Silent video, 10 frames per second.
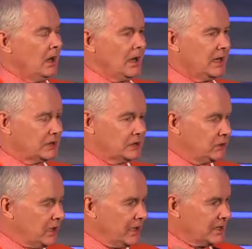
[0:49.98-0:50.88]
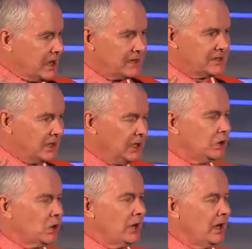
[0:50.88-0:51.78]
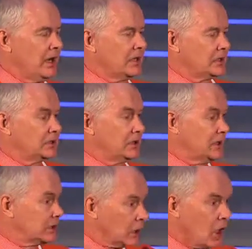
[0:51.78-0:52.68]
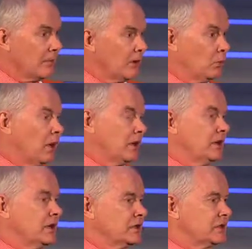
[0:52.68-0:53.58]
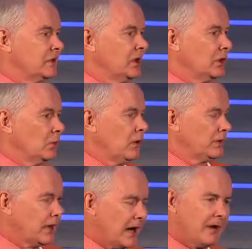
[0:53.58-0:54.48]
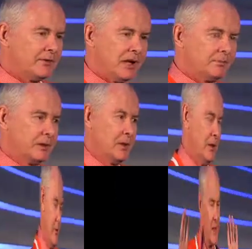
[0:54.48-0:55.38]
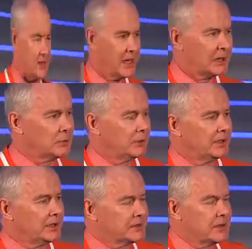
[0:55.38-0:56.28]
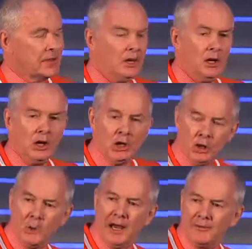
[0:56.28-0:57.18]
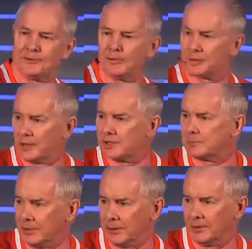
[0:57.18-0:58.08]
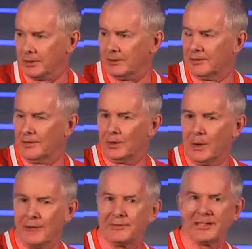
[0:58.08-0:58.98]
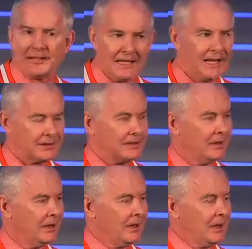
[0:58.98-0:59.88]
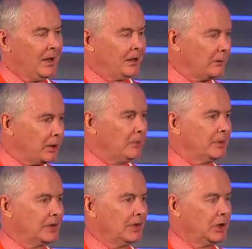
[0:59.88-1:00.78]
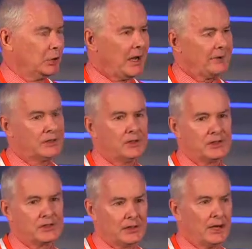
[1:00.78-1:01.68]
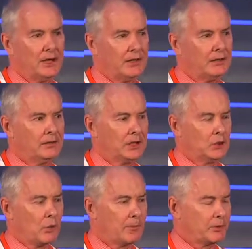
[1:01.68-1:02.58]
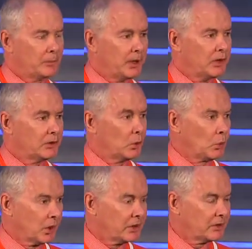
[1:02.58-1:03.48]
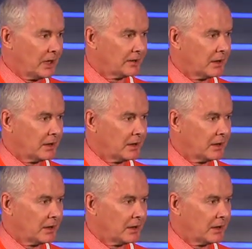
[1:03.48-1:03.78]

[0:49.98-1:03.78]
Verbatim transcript: And it's, it, it's in your hands to determine what it is that you want, to have that belief. The second one is you have to trust people, you have to let the public in. You have to decide that you are prepared to work that